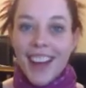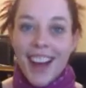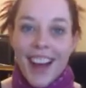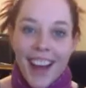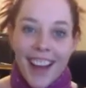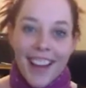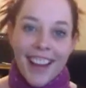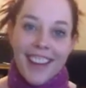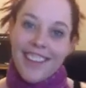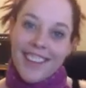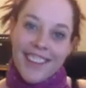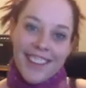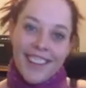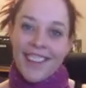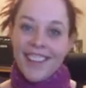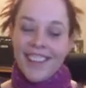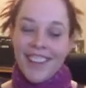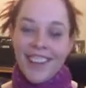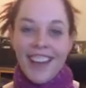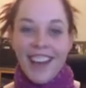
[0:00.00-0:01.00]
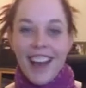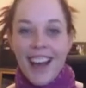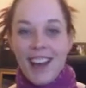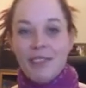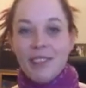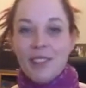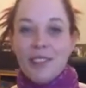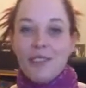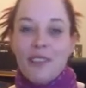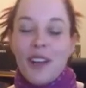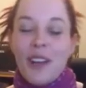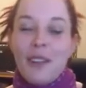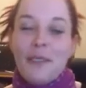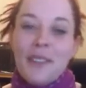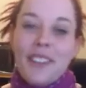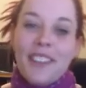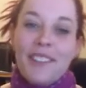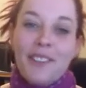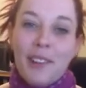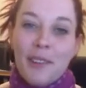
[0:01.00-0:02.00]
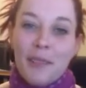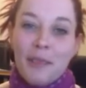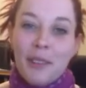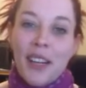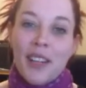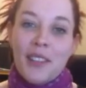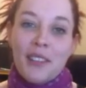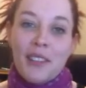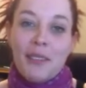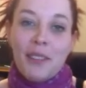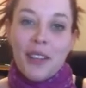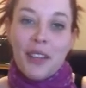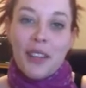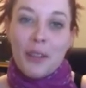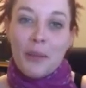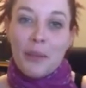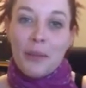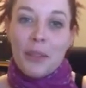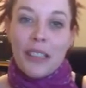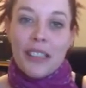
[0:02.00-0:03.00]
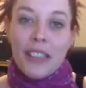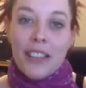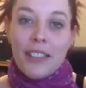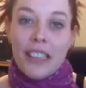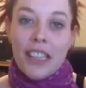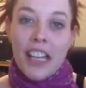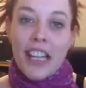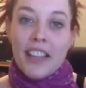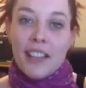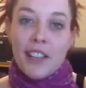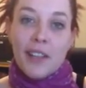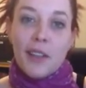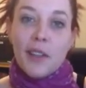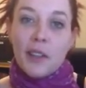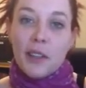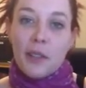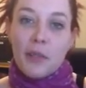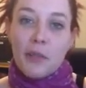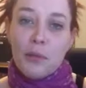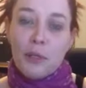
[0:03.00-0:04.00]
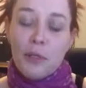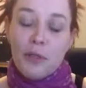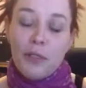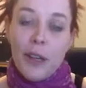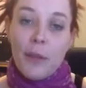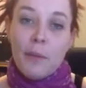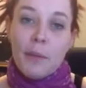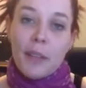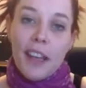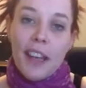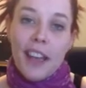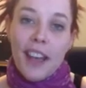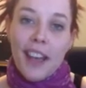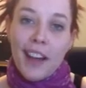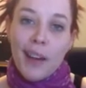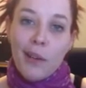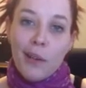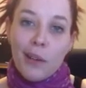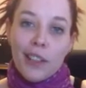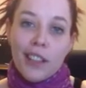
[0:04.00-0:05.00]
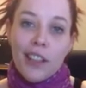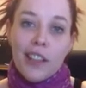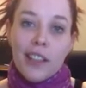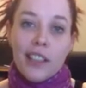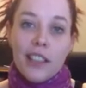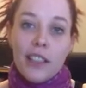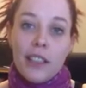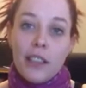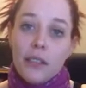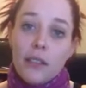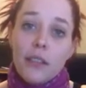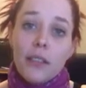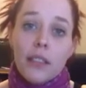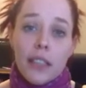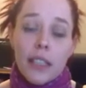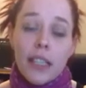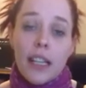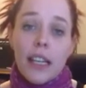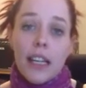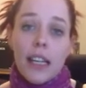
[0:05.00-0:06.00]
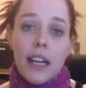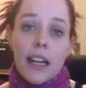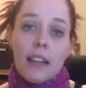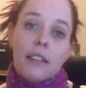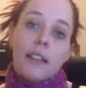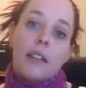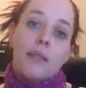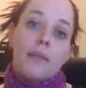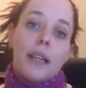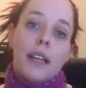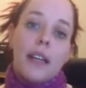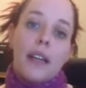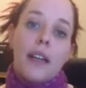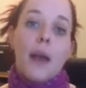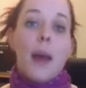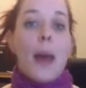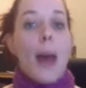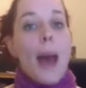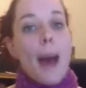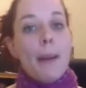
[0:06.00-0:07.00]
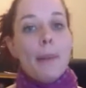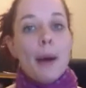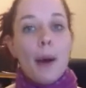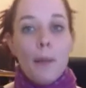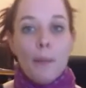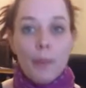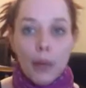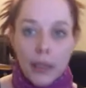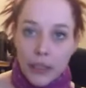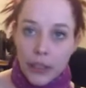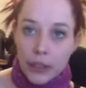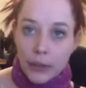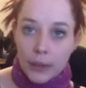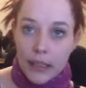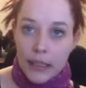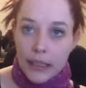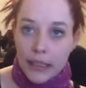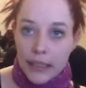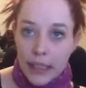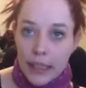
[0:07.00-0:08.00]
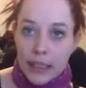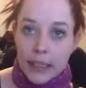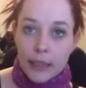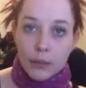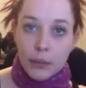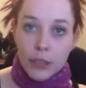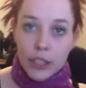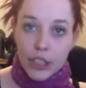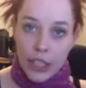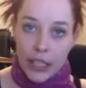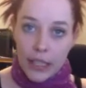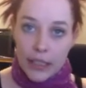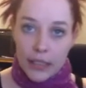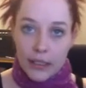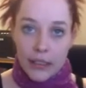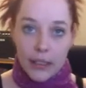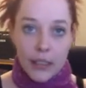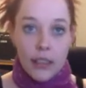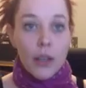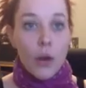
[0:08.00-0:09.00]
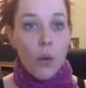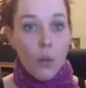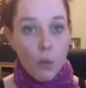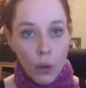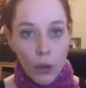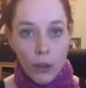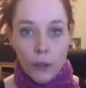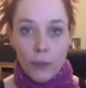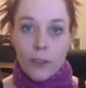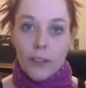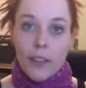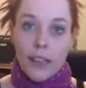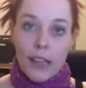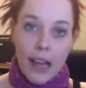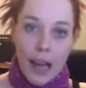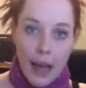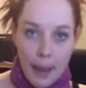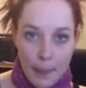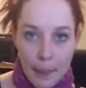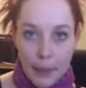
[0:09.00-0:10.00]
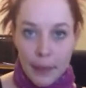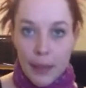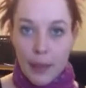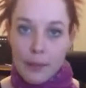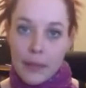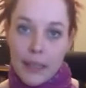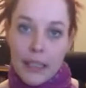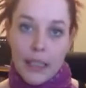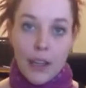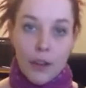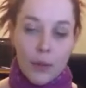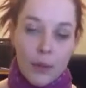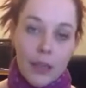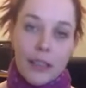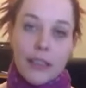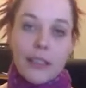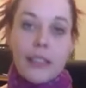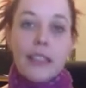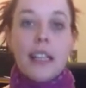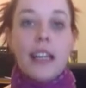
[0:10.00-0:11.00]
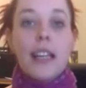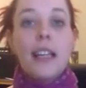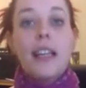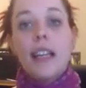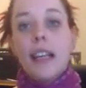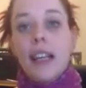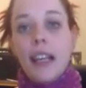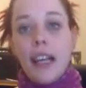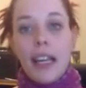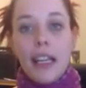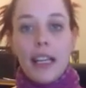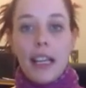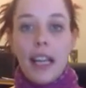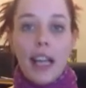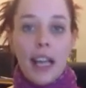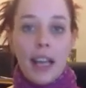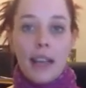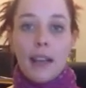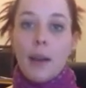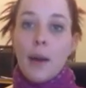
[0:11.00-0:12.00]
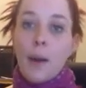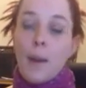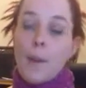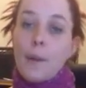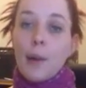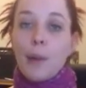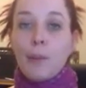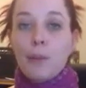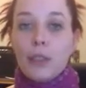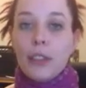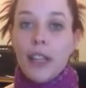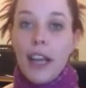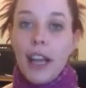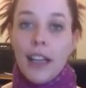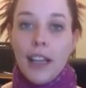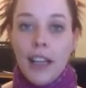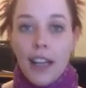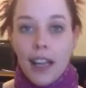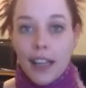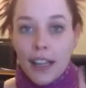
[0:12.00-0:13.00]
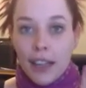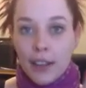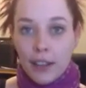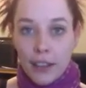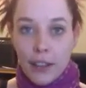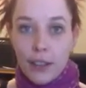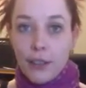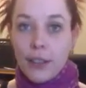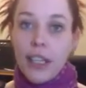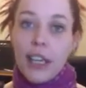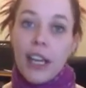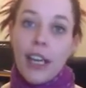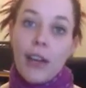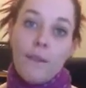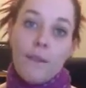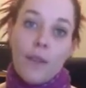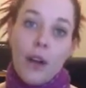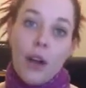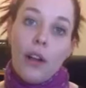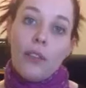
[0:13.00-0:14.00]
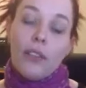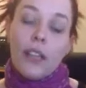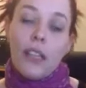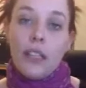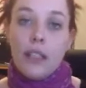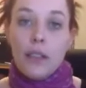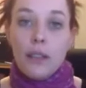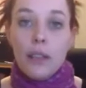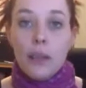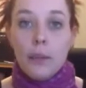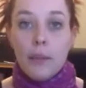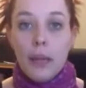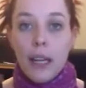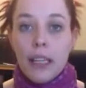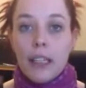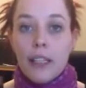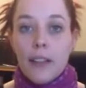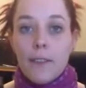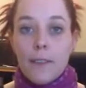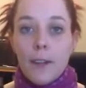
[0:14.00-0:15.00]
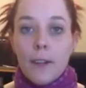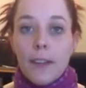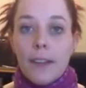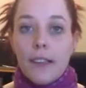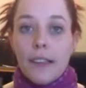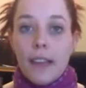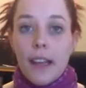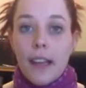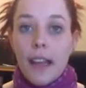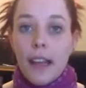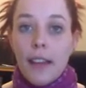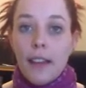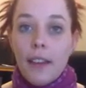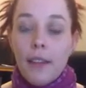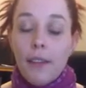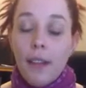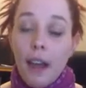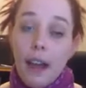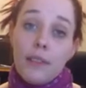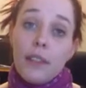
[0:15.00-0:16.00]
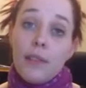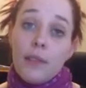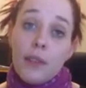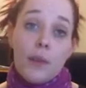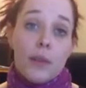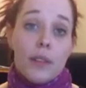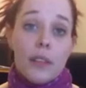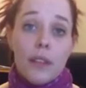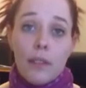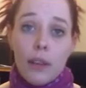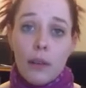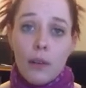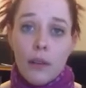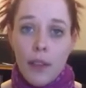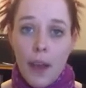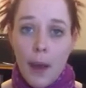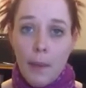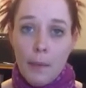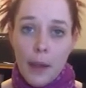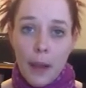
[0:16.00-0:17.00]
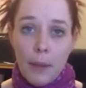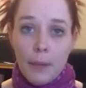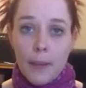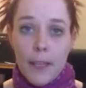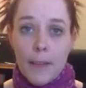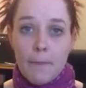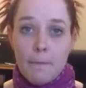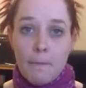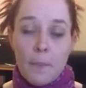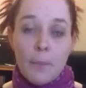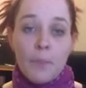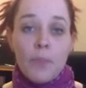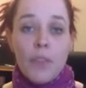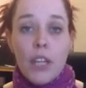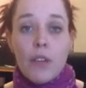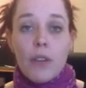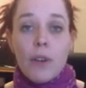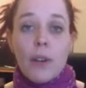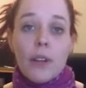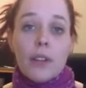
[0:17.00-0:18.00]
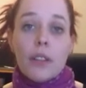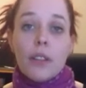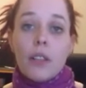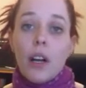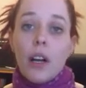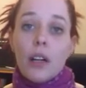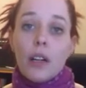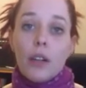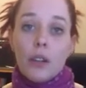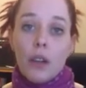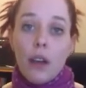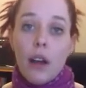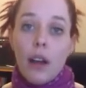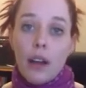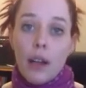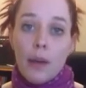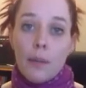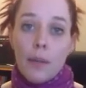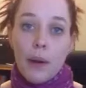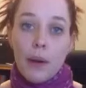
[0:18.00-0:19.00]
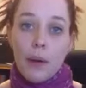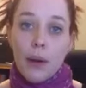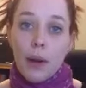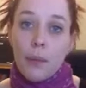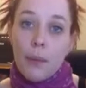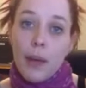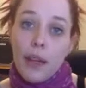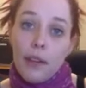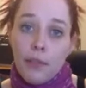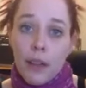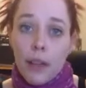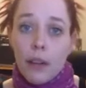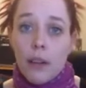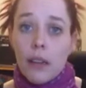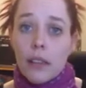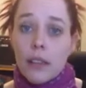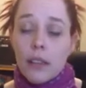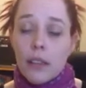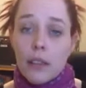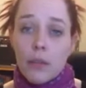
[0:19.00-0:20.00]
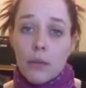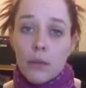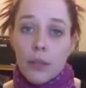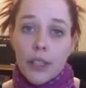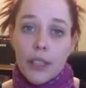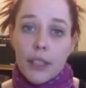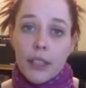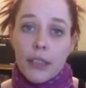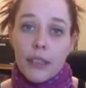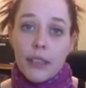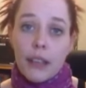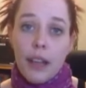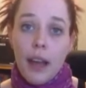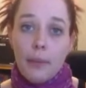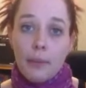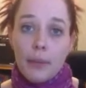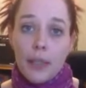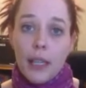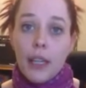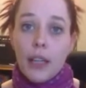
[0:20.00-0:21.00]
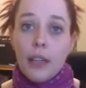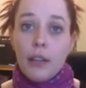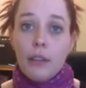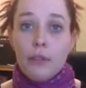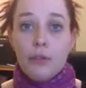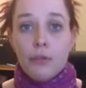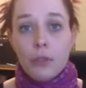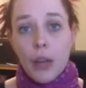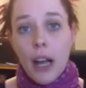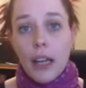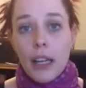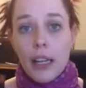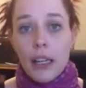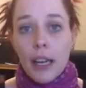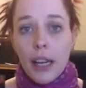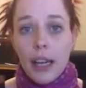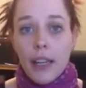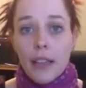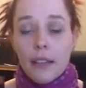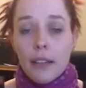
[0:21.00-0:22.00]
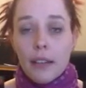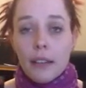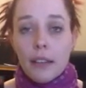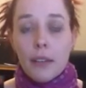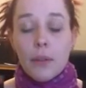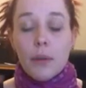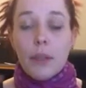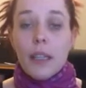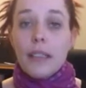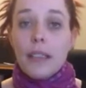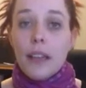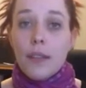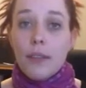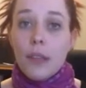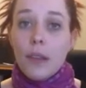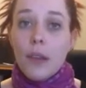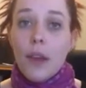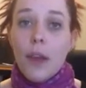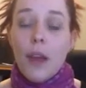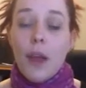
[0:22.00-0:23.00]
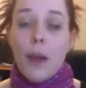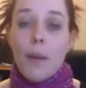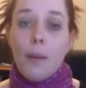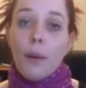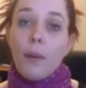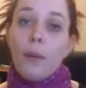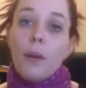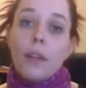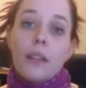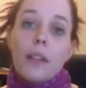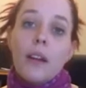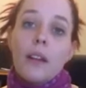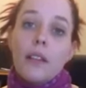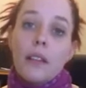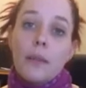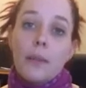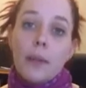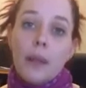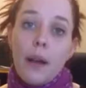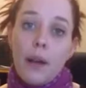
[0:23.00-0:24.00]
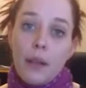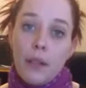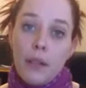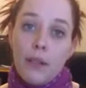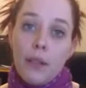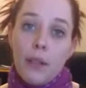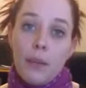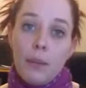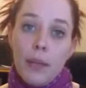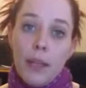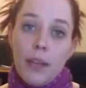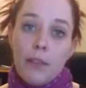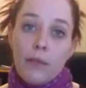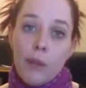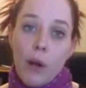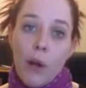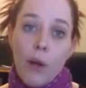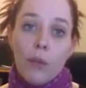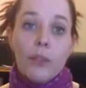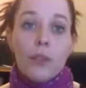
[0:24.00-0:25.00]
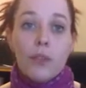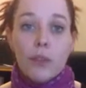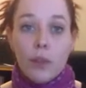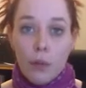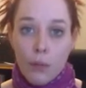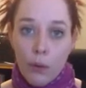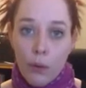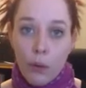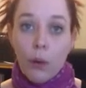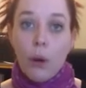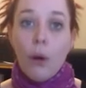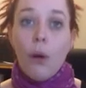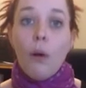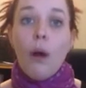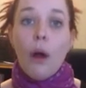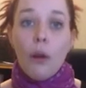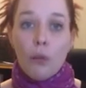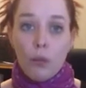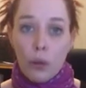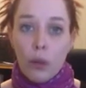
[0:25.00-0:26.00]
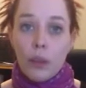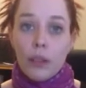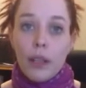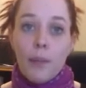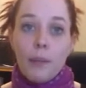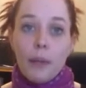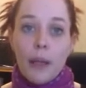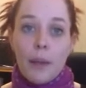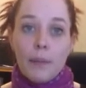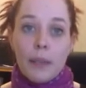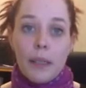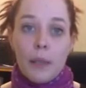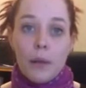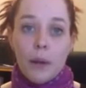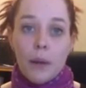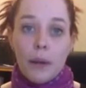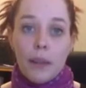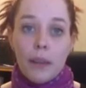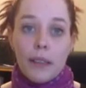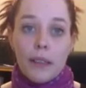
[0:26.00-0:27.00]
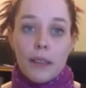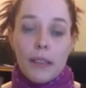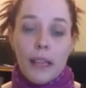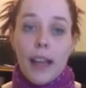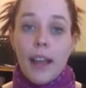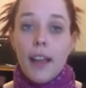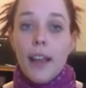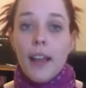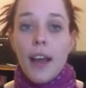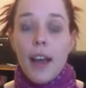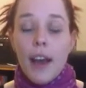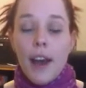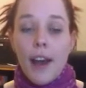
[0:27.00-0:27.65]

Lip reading: Hi, I'm Roo Phelps from Country 100.7 Casey Clark Show with Roo Phelps, and I want to talk to you today a little bit about March 26th, which is World Epilepsy Awareness Day, aka Purple Day, and how you can get involved and you can make a difference in the lives of those living with epilepsy. You heard us talk a lot about our benefit concert, which is happening Friday night on the 27th, but I want to talk to you about how you can be involved tomorrow on World Epilepsy Awareness Day.